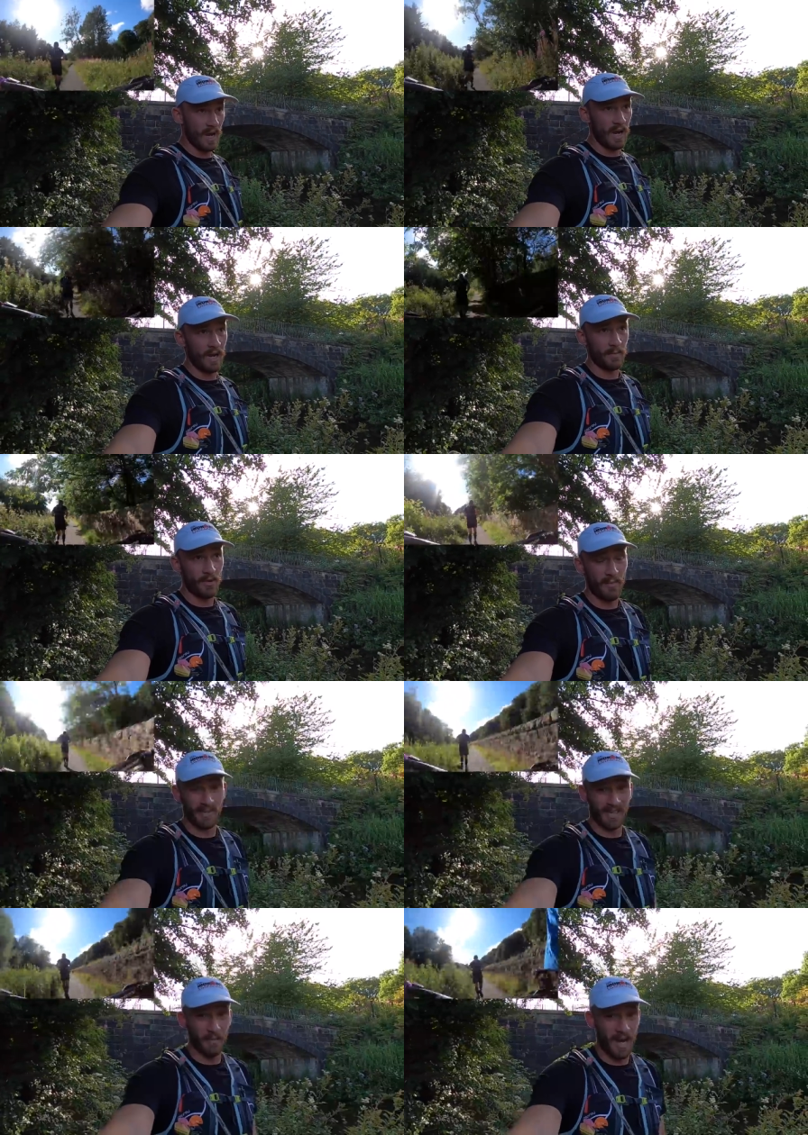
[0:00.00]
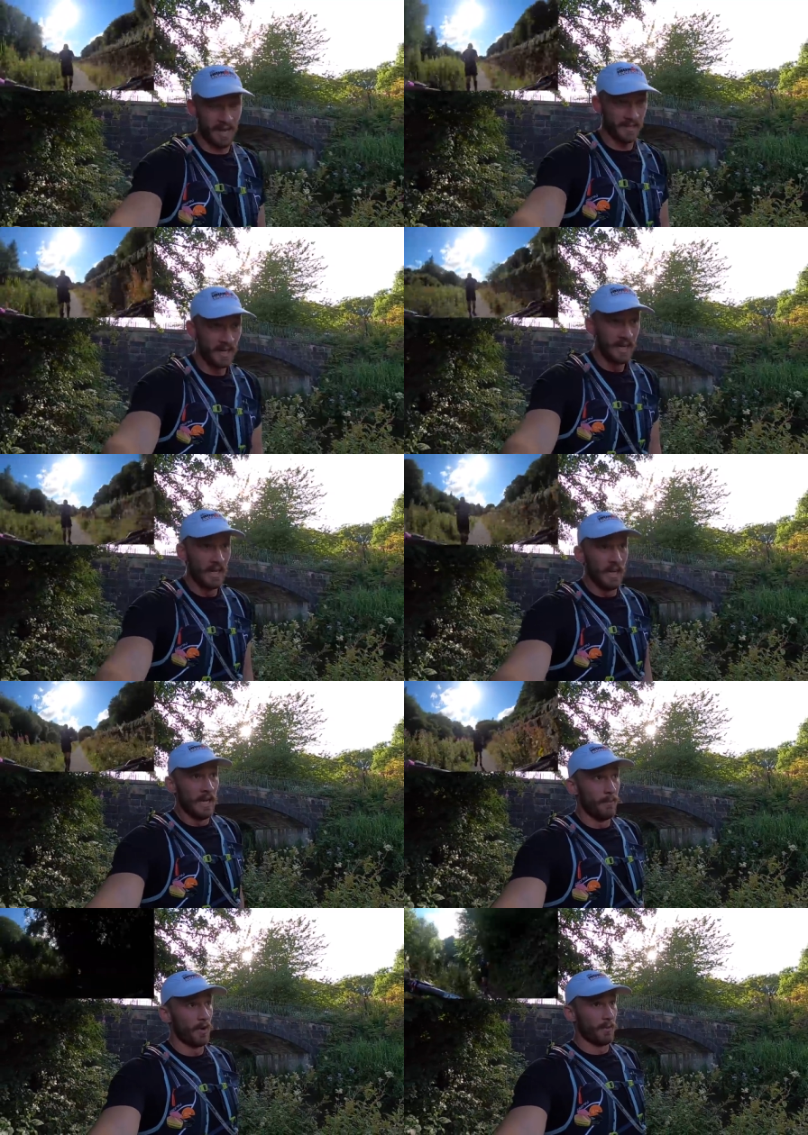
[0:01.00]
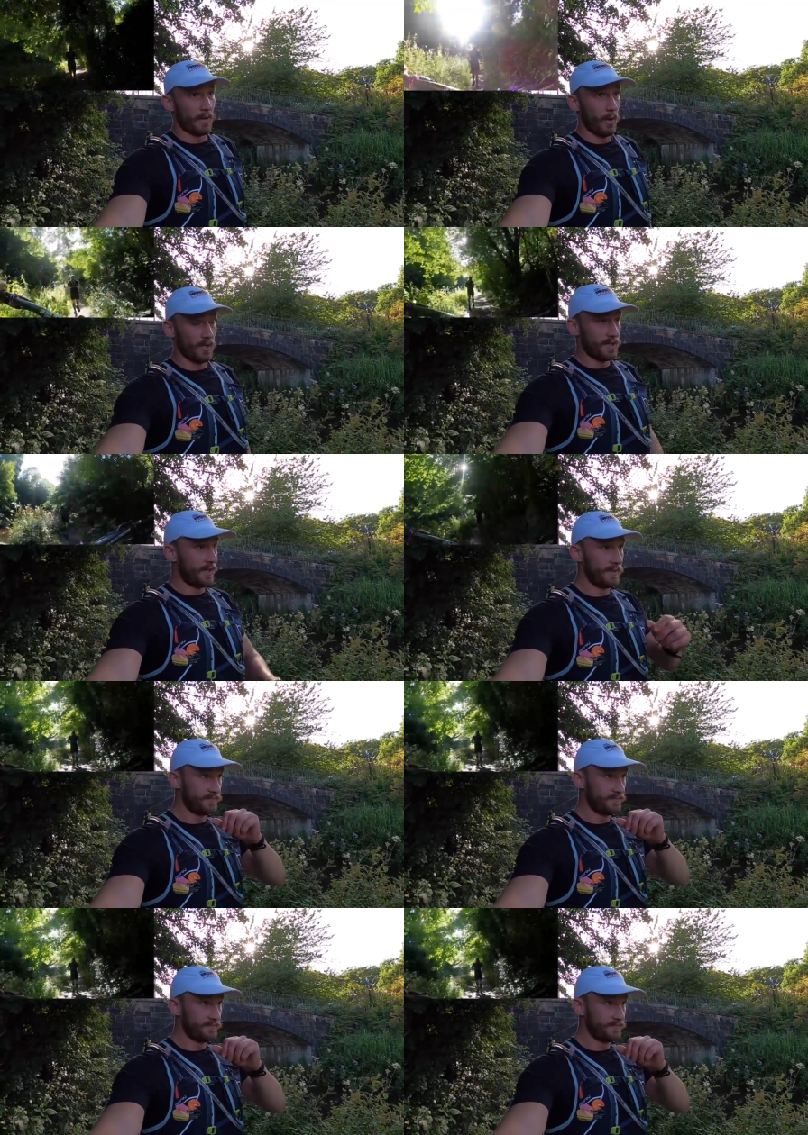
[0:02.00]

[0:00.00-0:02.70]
I'm cramping like mad in both my quads.